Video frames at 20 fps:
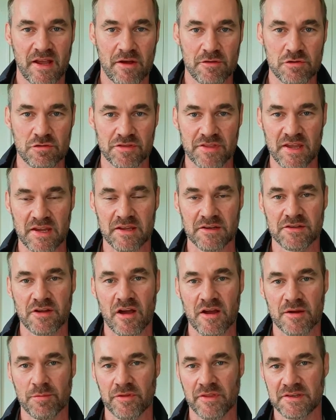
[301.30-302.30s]
to how you think and
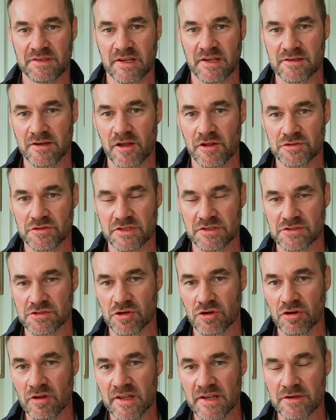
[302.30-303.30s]
talk about the technology
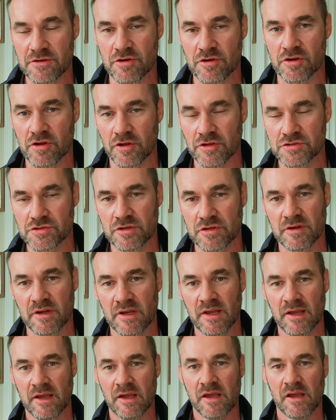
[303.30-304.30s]
internally in your culture
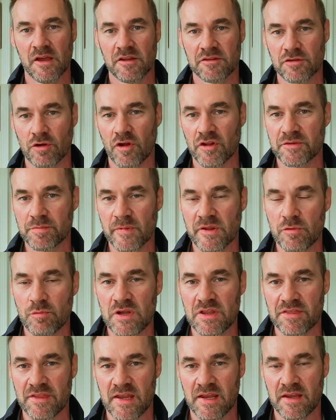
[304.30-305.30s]
so ultimately
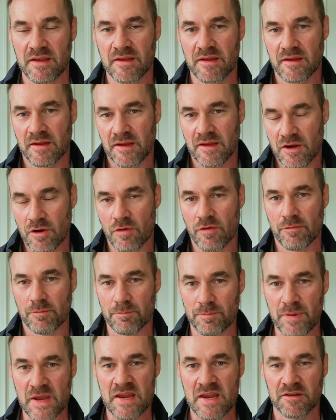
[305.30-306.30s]
we think you know,
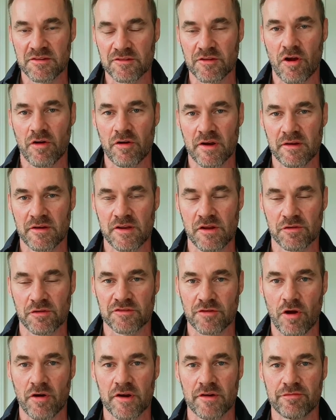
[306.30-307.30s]
being started you know
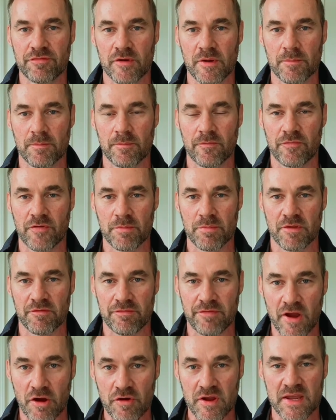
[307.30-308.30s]
started from from the
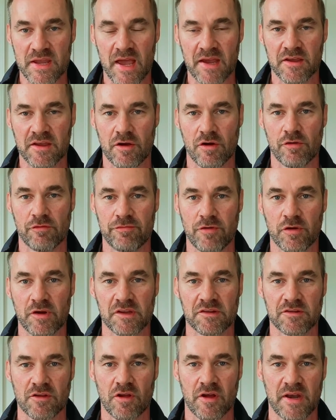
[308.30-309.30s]
very get-go
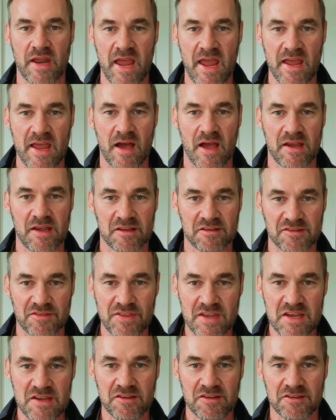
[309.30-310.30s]
focused on ai as
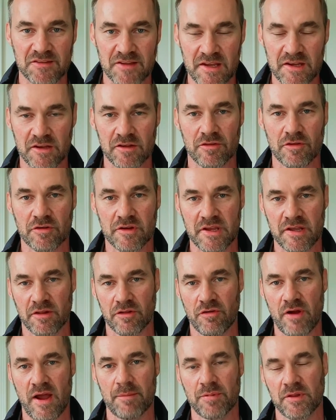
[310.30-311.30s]
the singular
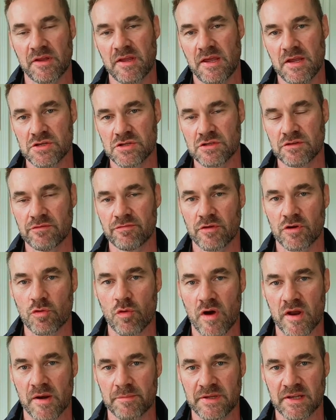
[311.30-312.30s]
killer application for
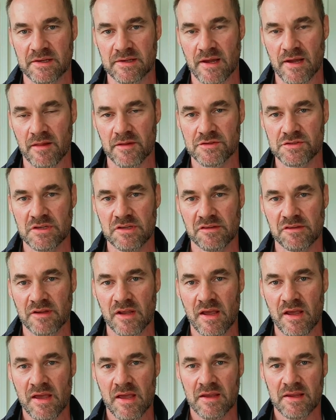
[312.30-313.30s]
quantum technologies
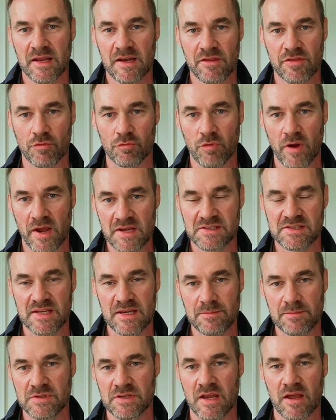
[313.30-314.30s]
getting the right
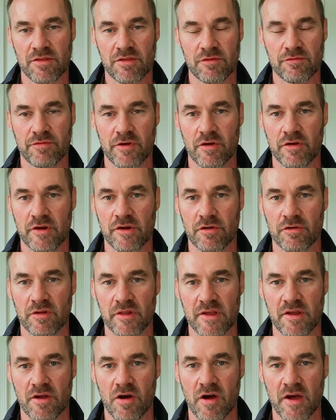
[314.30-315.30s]
team together very
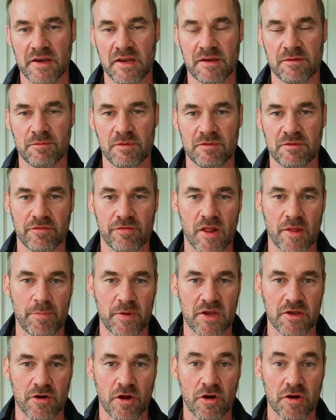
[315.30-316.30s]
early on and
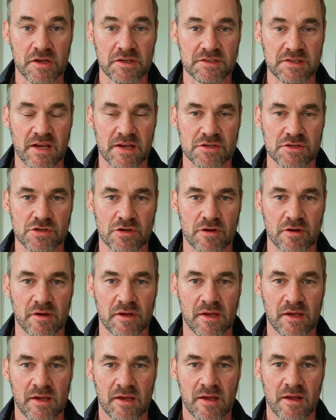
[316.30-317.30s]
developing an architecture
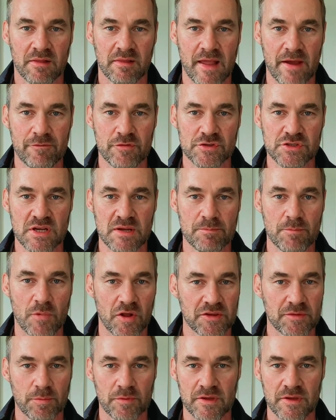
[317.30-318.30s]
leveraging
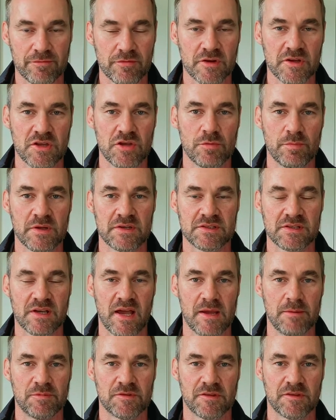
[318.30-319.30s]
multiple different qubit
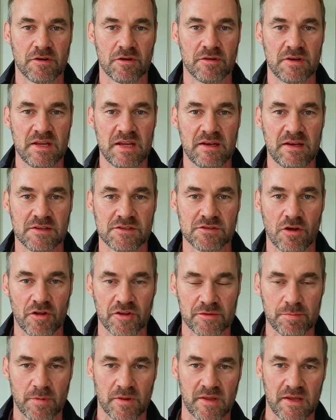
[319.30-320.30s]
types that are needed to
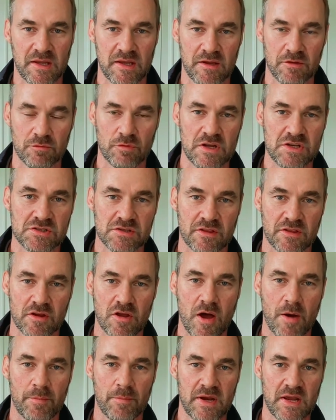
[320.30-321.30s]
ultimately reach the
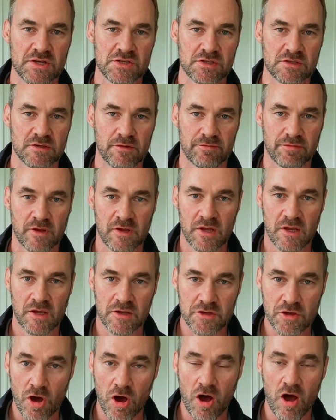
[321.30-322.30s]
combination of
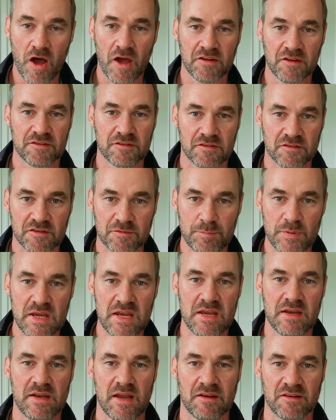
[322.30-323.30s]
cost,
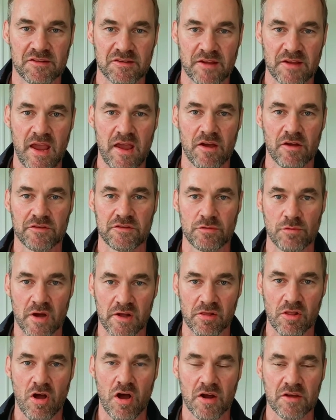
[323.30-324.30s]
speed, and scale to
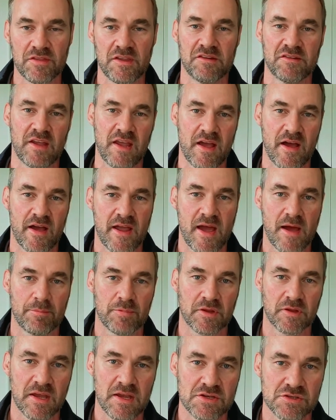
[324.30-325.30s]
unlock these AI
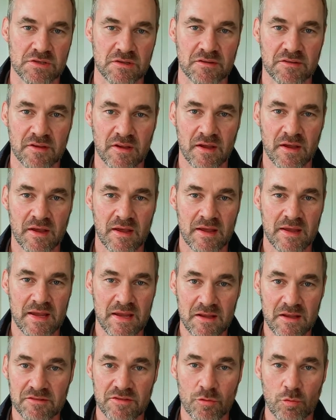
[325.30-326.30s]
applications
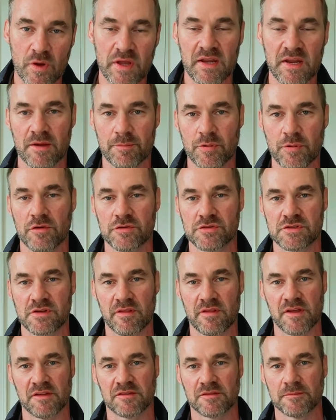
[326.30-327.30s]
is the winning approach to
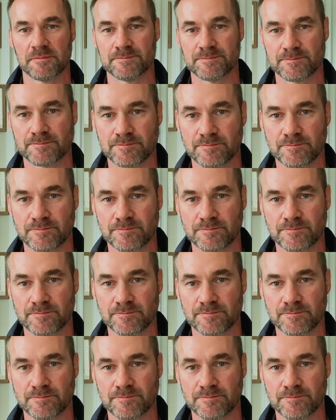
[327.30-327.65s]
this.